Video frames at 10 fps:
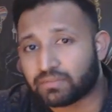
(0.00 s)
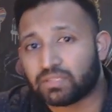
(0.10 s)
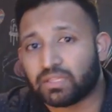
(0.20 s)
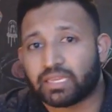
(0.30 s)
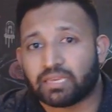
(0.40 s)
So
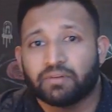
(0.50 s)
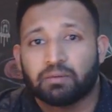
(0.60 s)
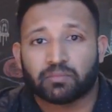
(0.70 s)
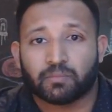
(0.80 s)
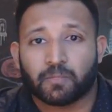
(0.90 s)
like if
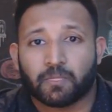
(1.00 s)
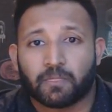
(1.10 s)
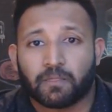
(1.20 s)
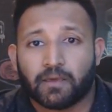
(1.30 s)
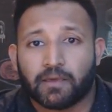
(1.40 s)
I'm
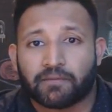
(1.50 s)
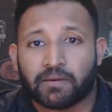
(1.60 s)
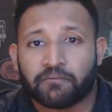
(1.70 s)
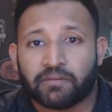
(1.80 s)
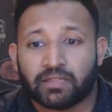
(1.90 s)

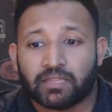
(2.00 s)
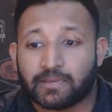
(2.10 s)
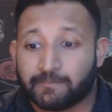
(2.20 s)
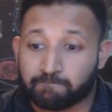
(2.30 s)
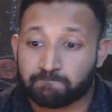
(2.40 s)

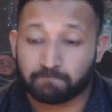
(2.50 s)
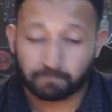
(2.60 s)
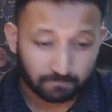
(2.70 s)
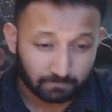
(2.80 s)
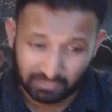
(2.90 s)
feeling
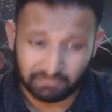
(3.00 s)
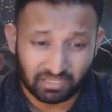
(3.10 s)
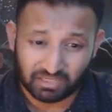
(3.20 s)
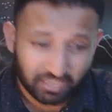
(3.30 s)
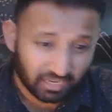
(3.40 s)
even a
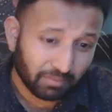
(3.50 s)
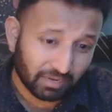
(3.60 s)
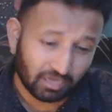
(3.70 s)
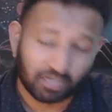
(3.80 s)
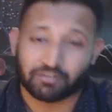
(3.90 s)
little bit
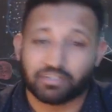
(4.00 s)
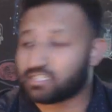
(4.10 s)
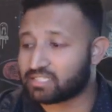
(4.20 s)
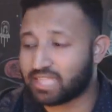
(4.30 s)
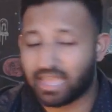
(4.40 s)
hungry,
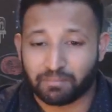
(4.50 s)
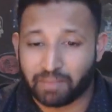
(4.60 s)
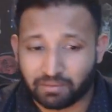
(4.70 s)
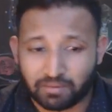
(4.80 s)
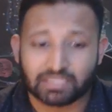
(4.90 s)
just like
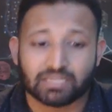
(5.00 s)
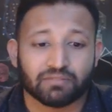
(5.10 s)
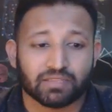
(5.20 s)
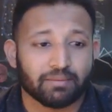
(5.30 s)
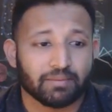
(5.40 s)
make myself a
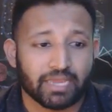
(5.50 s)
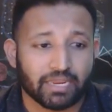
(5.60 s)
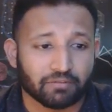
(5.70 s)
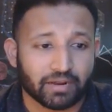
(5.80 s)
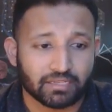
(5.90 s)
lemonade,
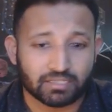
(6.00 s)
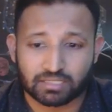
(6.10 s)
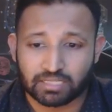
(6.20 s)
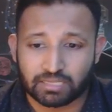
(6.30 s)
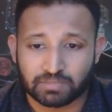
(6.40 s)
right? Just
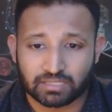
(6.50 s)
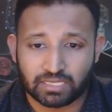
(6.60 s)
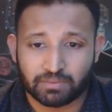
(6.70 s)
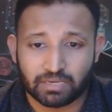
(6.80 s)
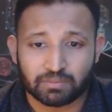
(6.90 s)

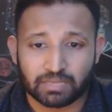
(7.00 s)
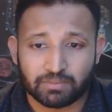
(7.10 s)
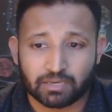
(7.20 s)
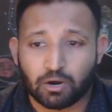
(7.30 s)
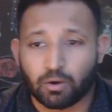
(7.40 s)
keep it up, keep
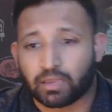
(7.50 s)
it going.